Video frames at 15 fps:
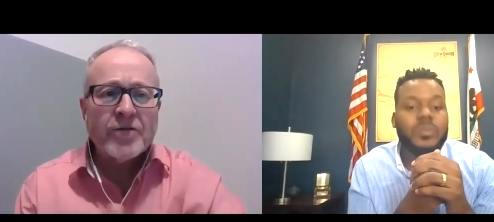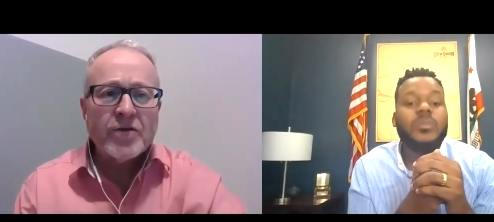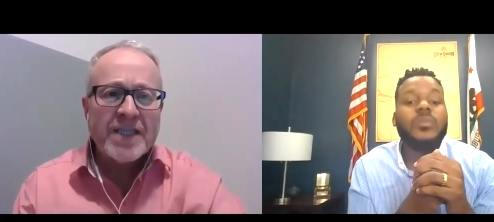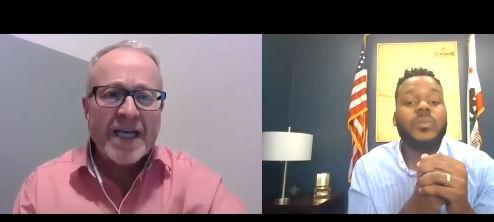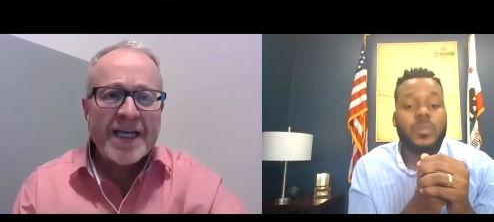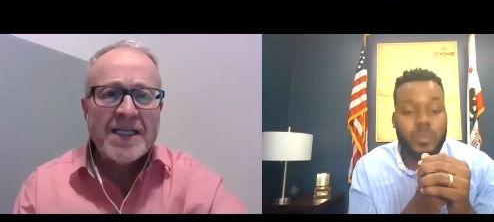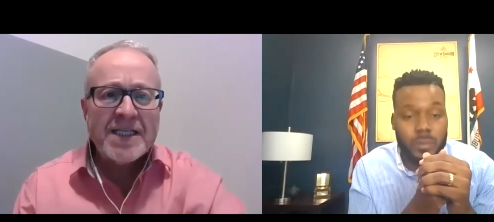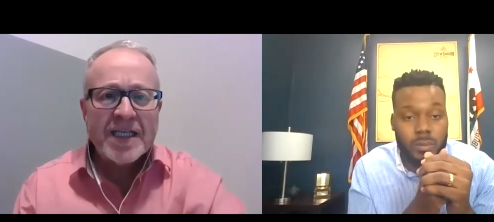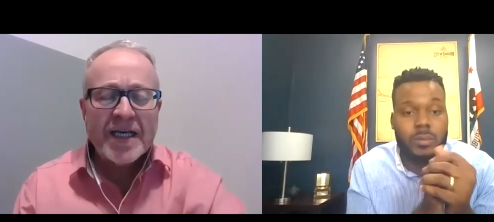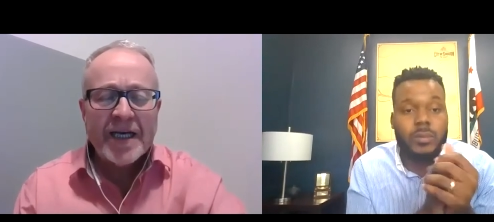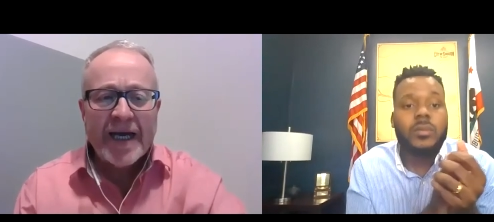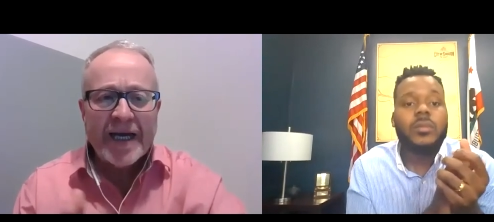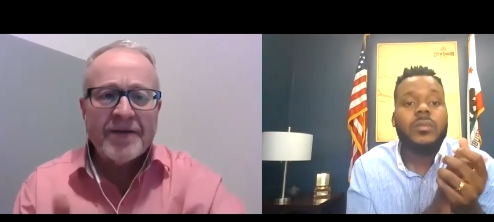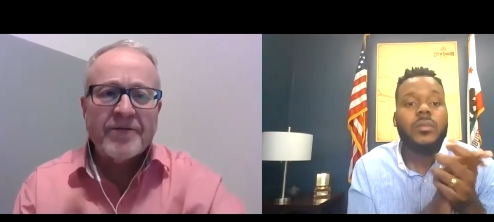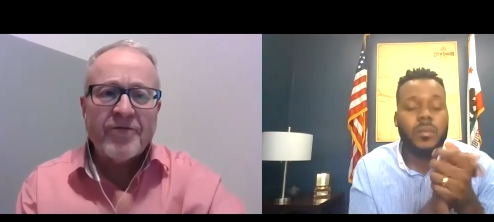Speaker 1: data
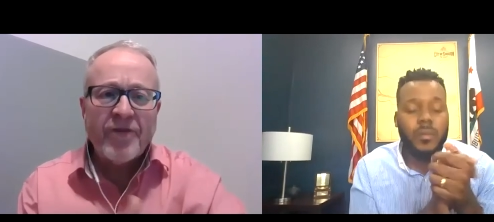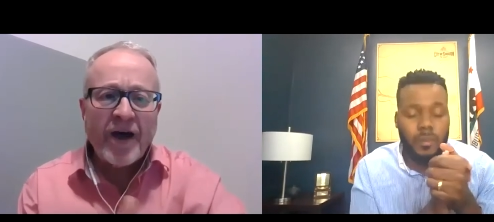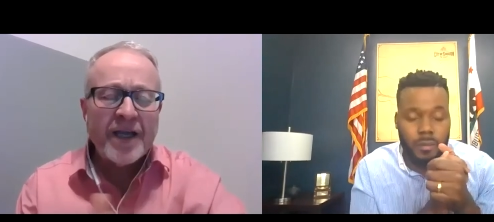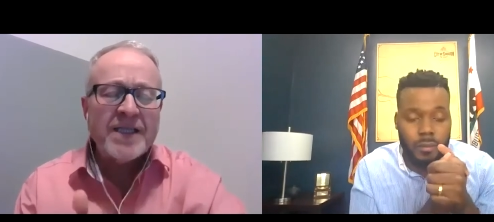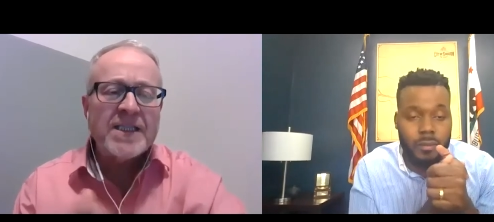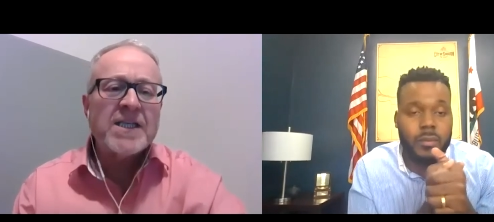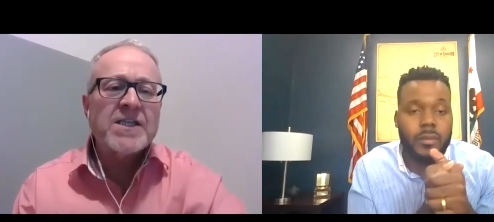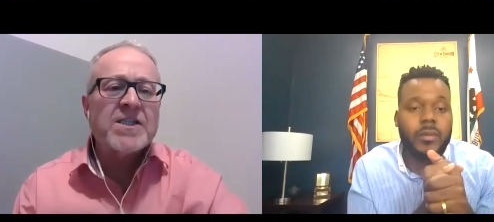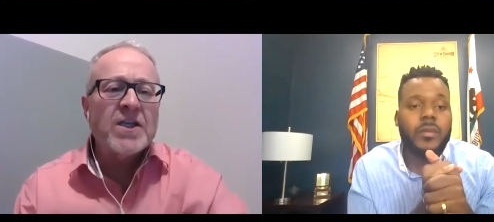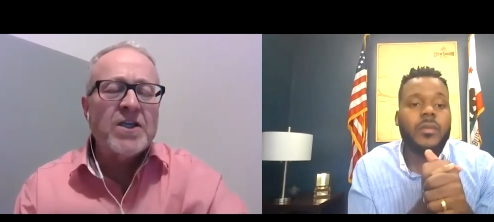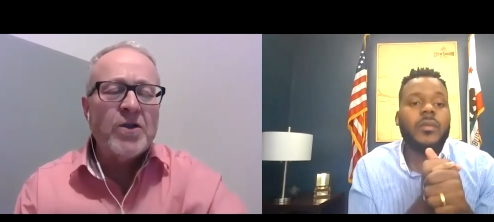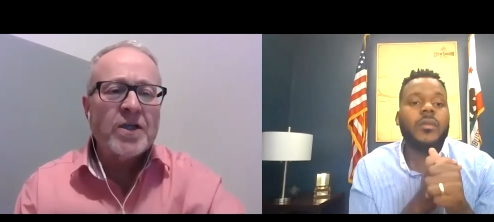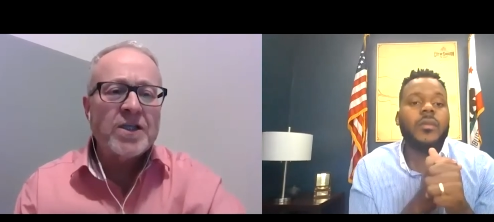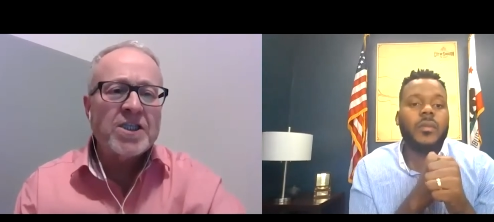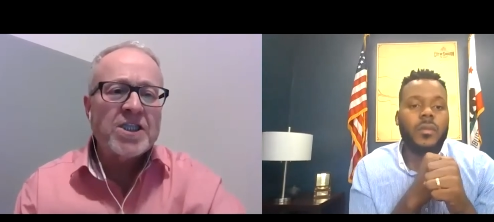and findings that
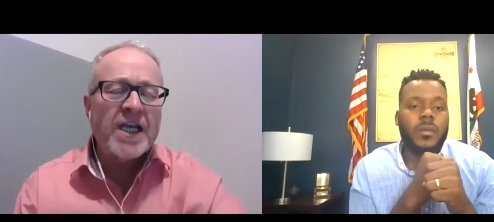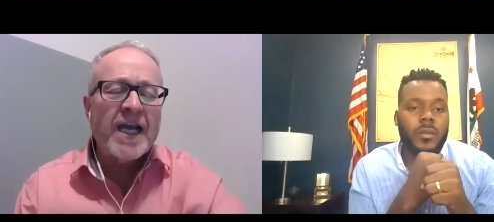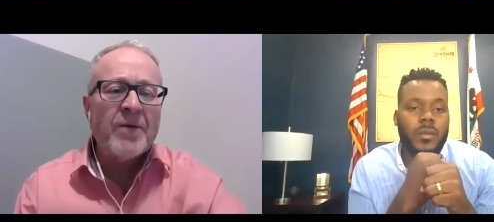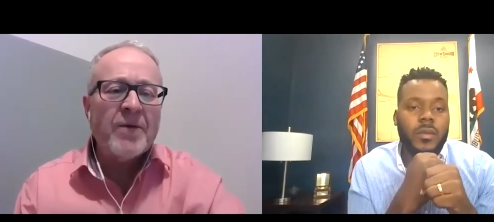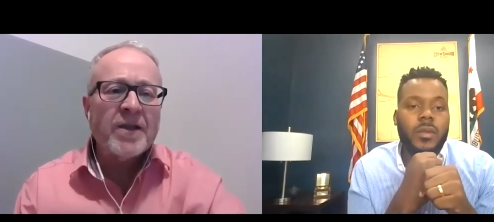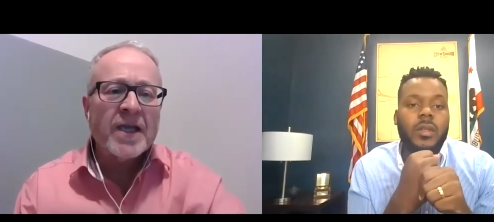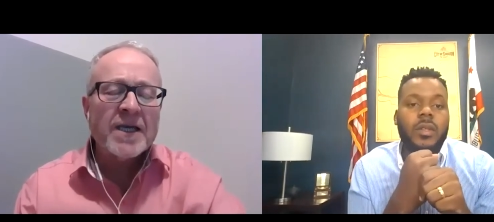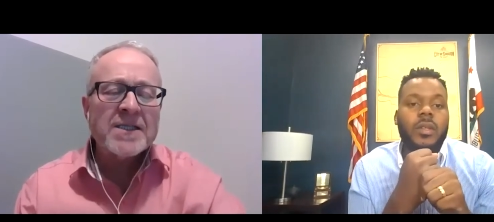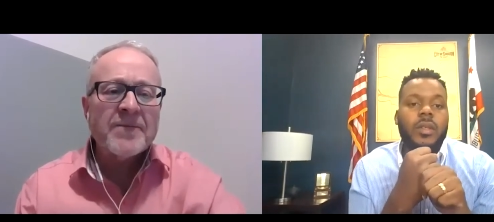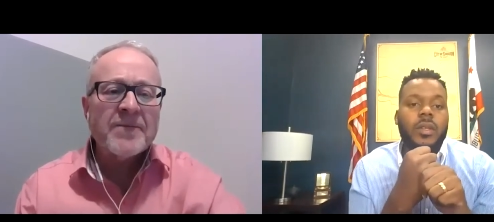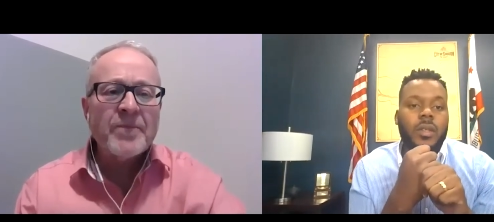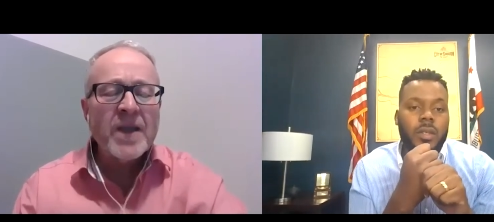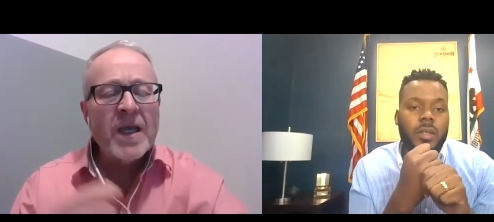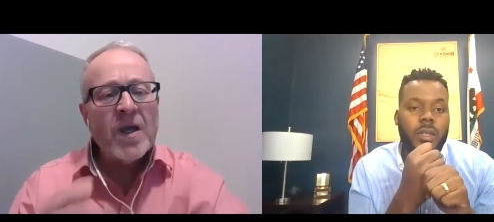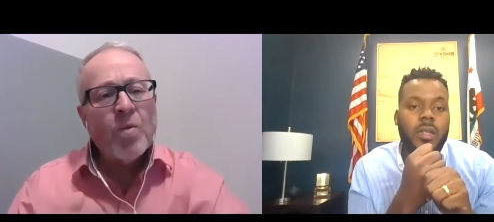you can share with us.
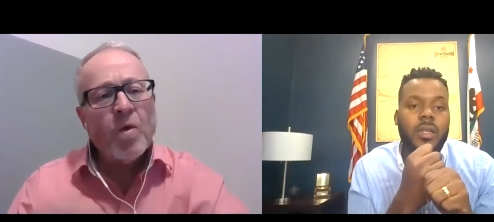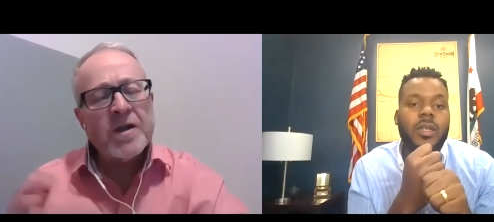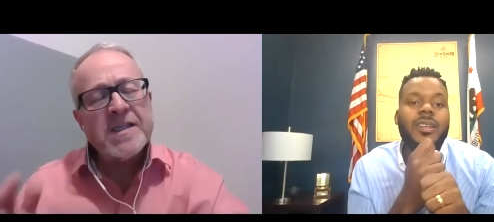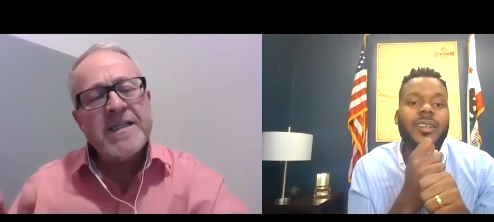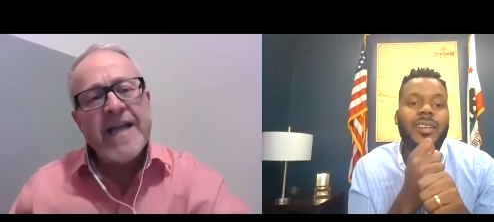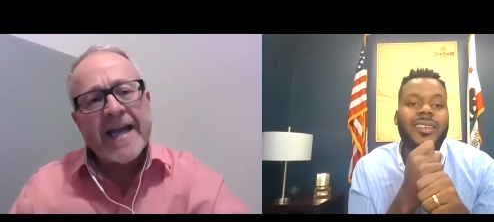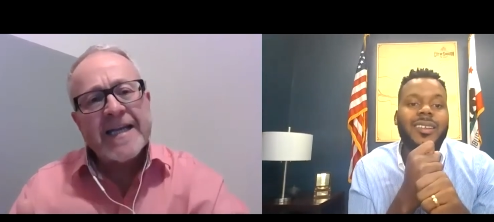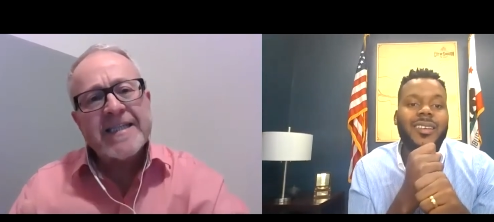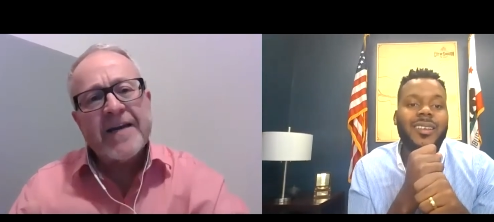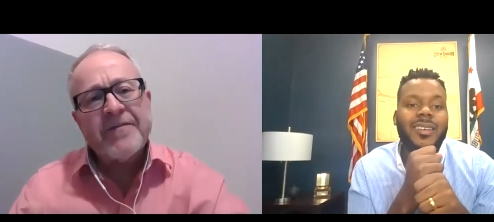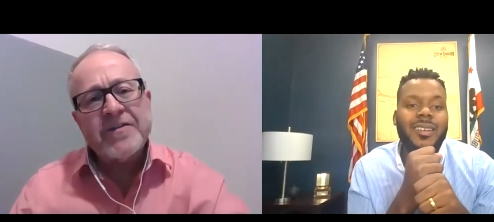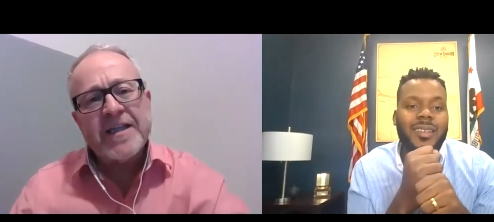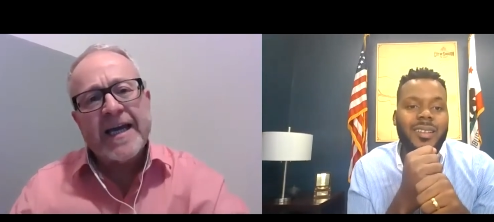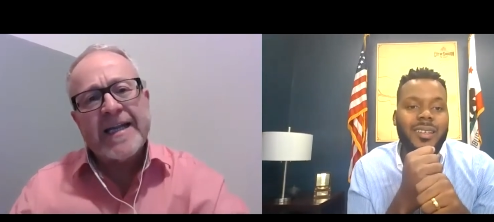What's next after that?